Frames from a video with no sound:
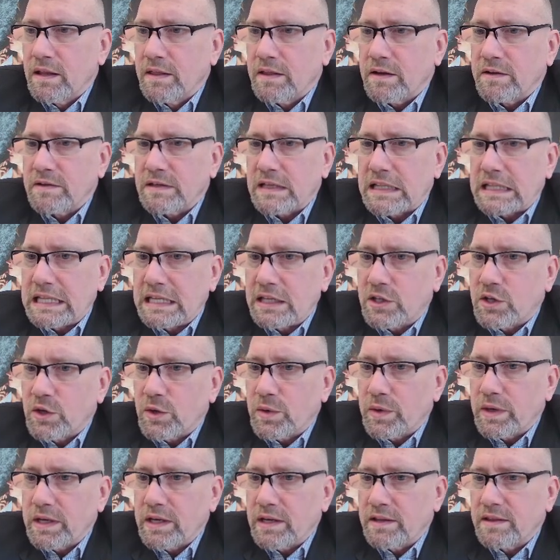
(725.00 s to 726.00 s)
There's a link
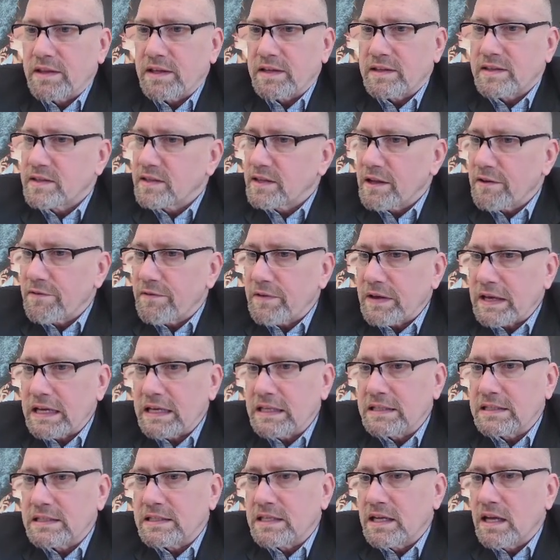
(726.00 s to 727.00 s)
to it. The
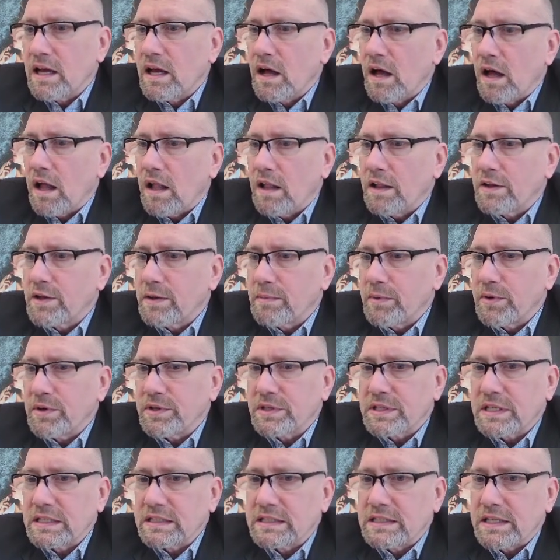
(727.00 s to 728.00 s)
significance: Holodomor
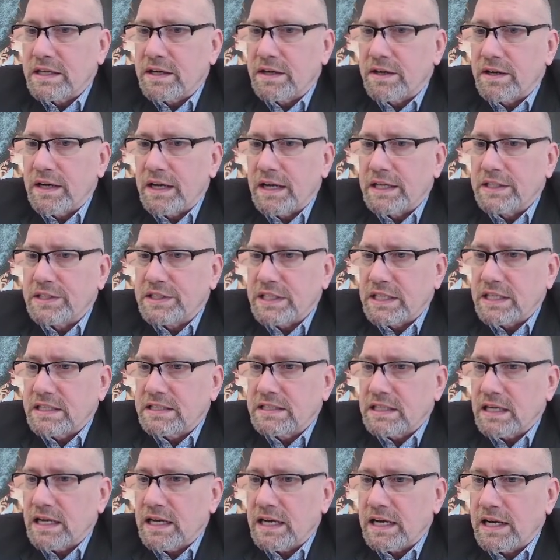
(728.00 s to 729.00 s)
is considered a
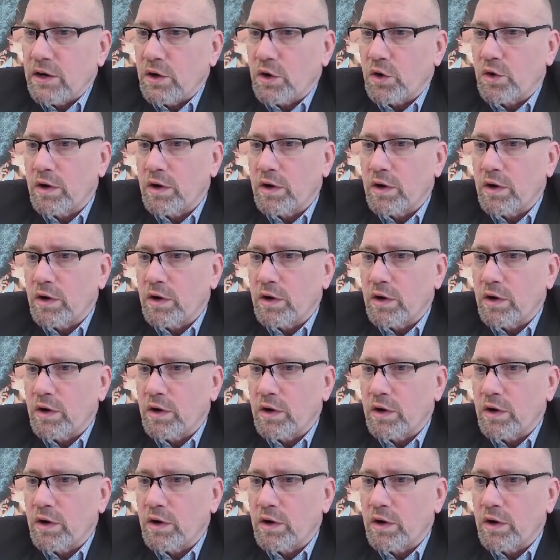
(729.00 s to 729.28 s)
genocide or